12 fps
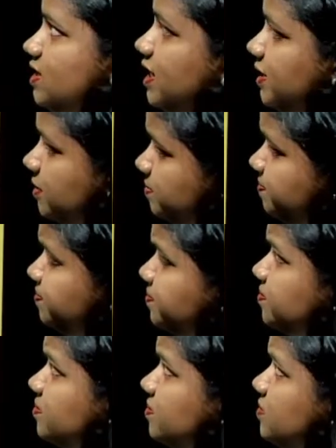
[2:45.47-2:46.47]
right?
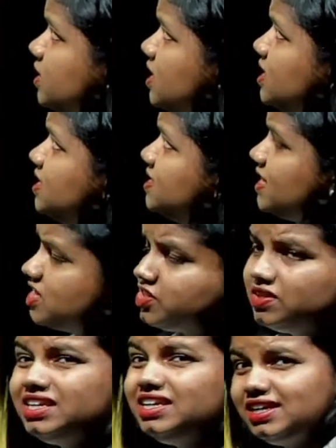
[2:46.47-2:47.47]
In the
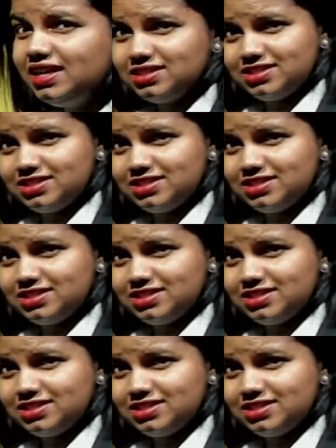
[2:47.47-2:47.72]
section E and